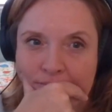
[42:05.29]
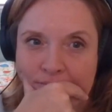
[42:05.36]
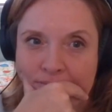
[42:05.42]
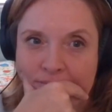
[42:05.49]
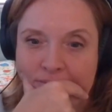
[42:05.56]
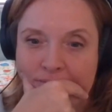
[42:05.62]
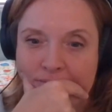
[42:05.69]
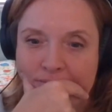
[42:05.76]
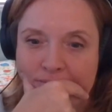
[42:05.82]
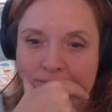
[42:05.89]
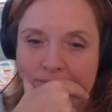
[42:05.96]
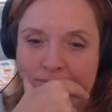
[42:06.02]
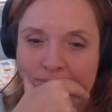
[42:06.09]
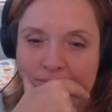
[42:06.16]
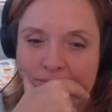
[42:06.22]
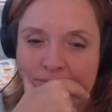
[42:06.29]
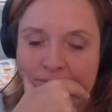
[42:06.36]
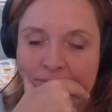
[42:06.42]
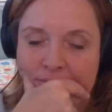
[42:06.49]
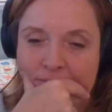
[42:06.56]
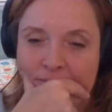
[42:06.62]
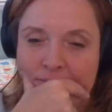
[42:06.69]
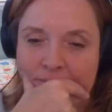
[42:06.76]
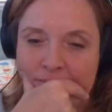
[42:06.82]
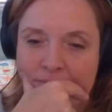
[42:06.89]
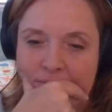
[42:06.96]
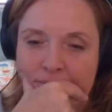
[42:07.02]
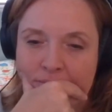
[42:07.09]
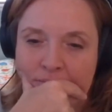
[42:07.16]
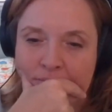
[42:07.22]

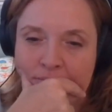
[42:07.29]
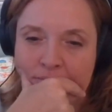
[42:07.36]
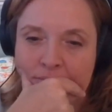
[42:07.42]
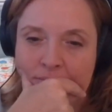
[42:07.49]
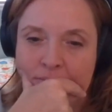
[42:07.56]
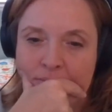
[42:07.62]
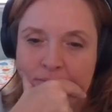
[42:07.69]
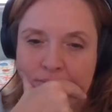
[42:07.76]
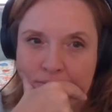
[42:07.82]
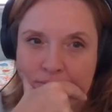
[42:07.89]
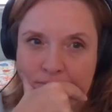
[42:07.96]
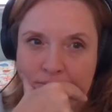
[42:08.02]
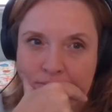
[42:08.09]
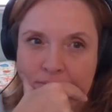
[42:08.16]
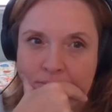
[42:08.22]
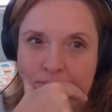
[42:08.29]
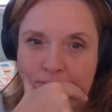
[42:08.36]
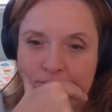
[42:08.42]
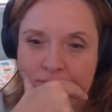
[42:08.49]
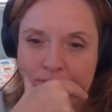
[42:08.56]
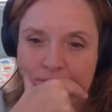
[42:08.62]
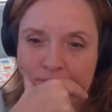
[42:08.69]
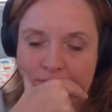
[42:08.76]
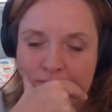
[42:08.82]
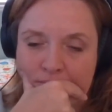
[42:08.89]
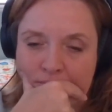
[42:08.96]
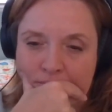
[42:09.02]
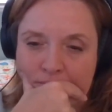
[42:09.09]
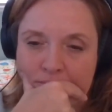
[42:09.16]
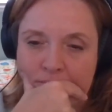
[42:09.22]

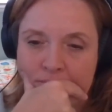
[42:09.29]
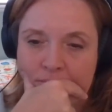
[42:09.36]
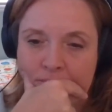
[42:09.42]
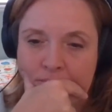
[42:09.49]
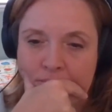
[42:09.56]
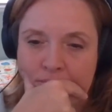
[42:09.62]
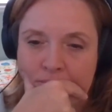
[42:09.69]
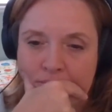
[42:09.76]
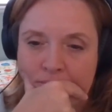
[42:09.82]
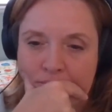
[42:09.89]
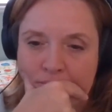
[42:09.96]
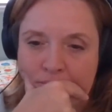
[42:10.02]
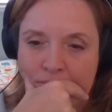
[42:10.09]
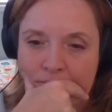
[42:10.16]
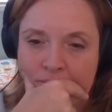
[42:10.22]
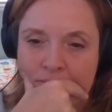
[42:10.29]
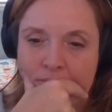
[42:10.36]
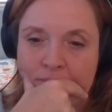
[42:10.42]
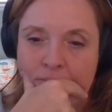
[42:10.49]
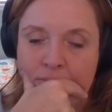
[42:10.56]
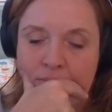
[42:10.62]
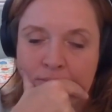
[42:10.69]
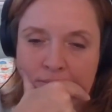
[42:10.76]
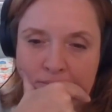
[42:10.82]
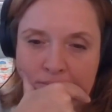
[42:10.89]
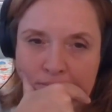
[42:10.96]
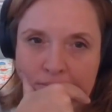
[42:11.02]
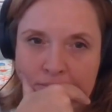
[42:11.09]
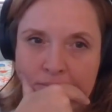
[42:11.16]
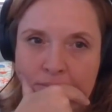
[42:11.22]

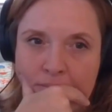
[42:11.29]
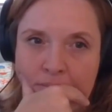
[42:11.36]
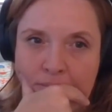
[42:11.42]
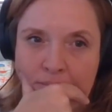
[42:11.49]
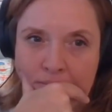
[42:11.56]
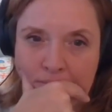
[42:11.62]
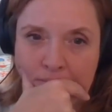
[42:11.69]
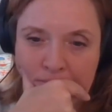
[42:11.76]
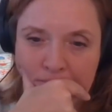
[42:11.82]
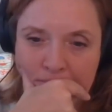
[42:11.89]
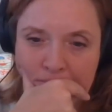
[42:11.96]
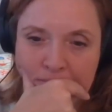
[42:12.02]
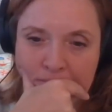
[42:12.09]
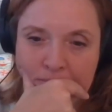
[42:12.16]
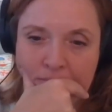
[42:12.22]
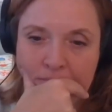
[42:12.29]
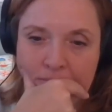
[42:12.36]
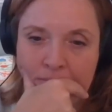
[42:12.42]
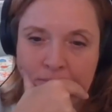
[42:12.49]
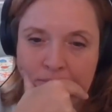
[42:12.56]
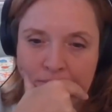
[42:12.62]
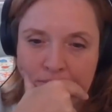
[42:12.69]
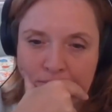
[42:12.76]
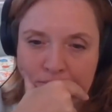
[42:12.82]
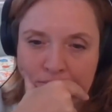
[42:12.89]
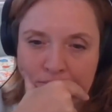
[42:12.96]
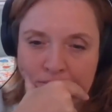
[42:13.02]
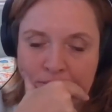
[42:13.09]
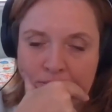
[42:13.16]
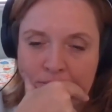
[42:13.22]
(silent)